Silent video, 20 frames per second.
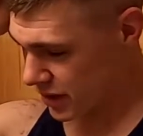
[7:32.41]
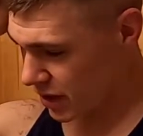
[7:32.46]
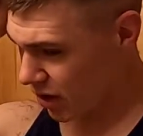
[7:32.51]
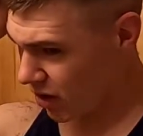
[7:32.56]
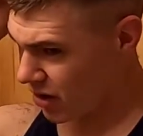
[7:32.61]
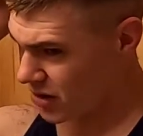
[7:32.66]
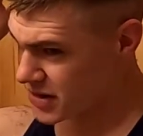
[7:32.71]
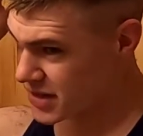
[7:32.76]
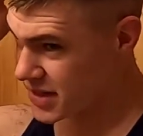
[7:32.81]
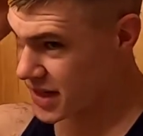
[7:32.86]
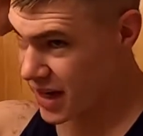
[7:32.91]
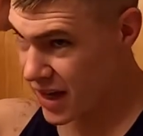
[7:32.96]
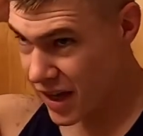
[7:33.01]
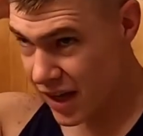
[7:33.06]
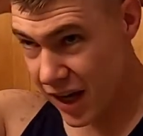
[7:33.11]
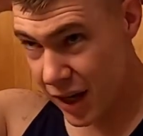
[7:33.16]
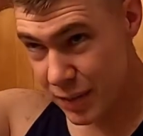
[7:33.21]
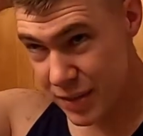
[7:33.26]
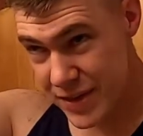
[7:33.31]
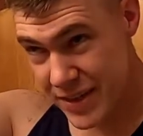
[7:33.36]
guards,
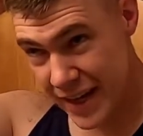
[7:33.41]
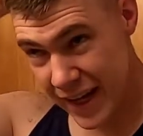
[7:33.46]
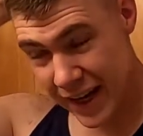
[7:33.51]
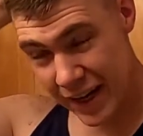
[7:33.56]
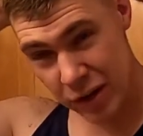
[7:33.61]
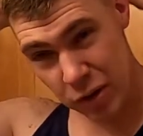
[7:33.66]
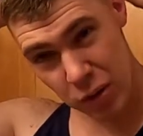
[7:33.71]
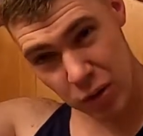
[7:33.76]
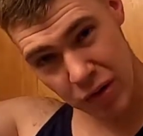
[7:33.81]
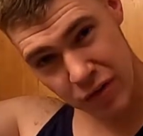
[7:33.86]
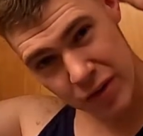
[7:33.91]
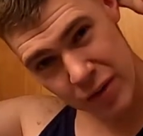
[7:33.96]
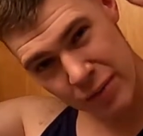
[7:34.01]
I'm just kind of going